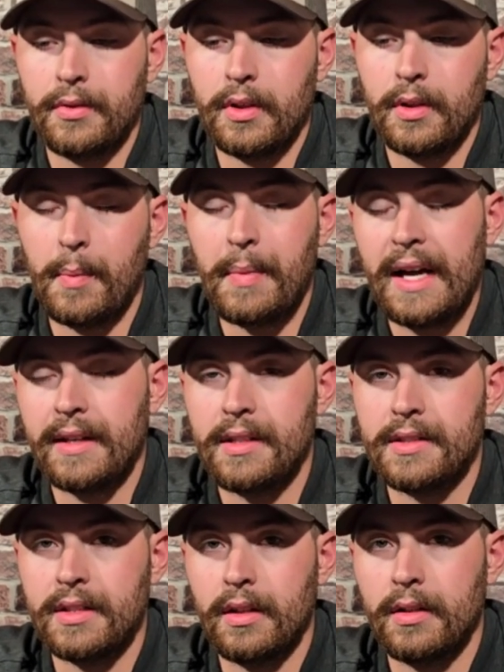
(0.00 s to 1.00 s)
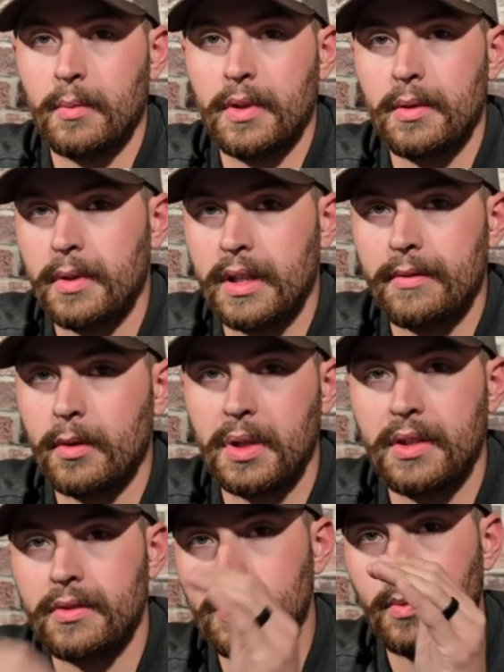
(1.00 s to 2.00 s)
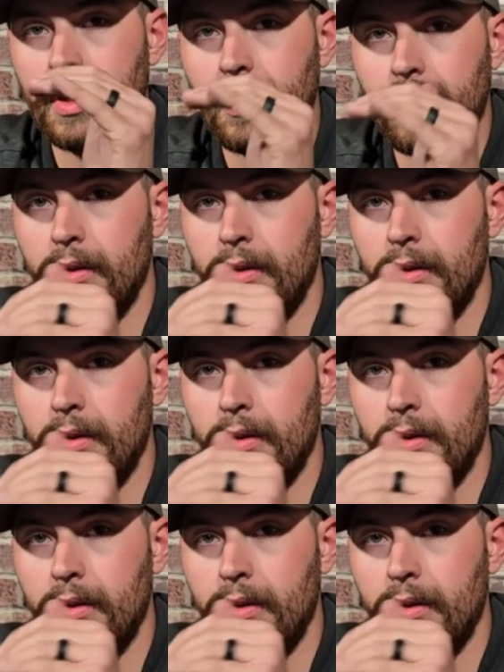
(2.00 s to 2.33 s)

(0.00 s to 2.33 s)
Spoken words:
from a back east hunt where you want to have your pins 20,